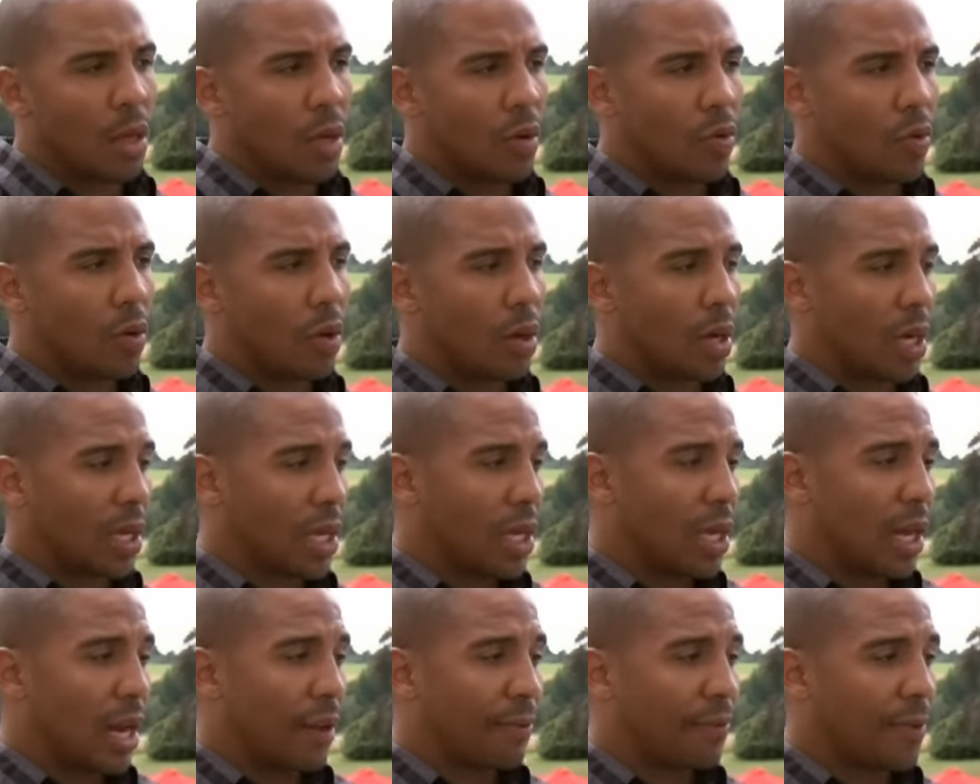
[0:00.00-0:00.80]
Well,
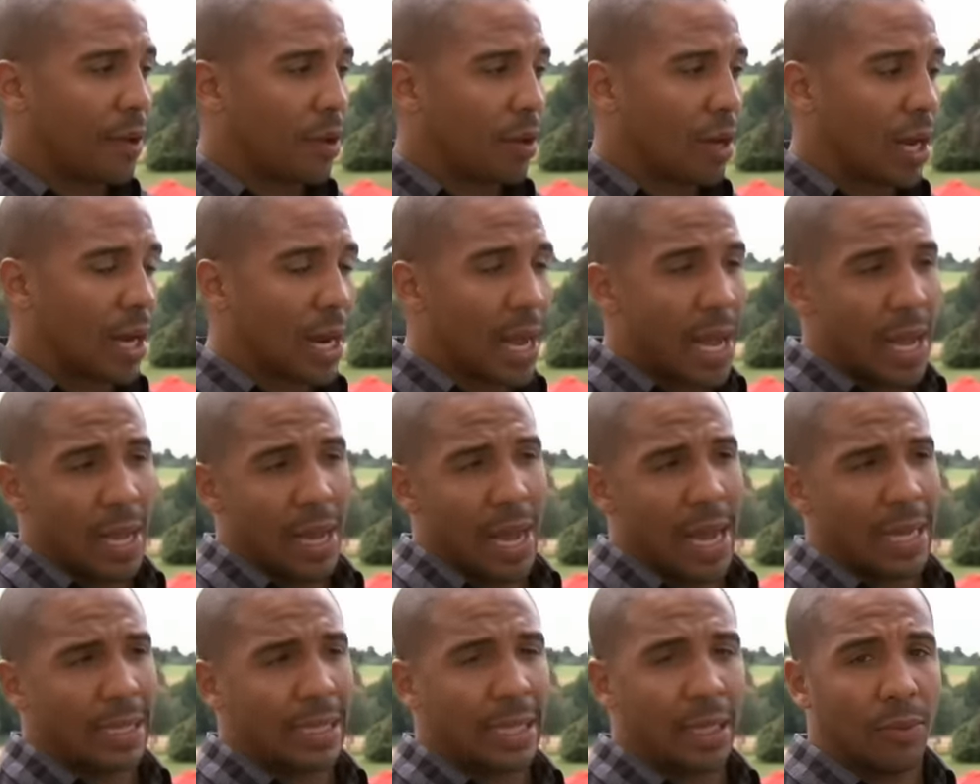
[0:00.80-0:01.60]
again, I felt like
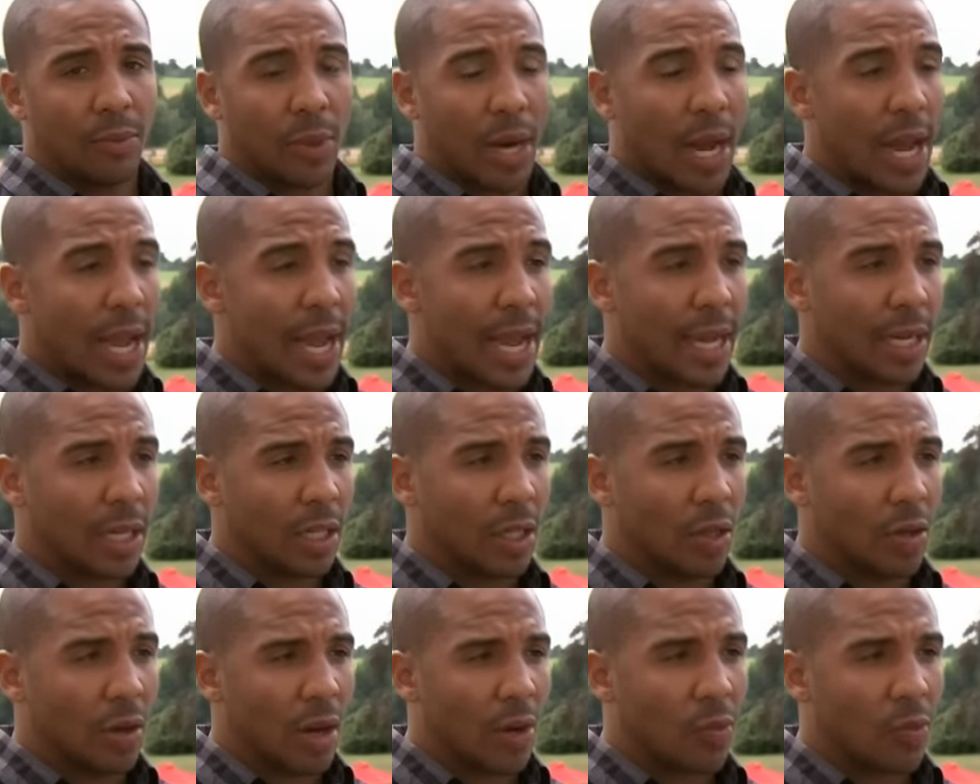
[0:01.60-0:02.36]
I did what I had to do.